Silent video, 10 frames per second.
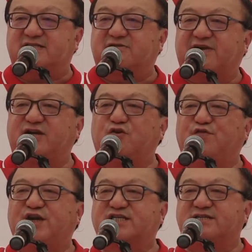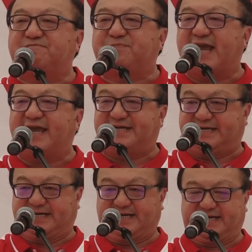the renovation plan
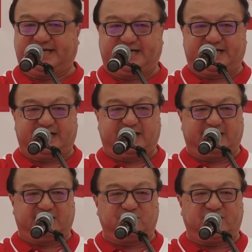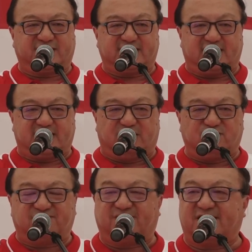with
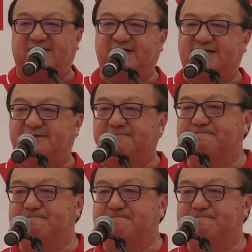our father.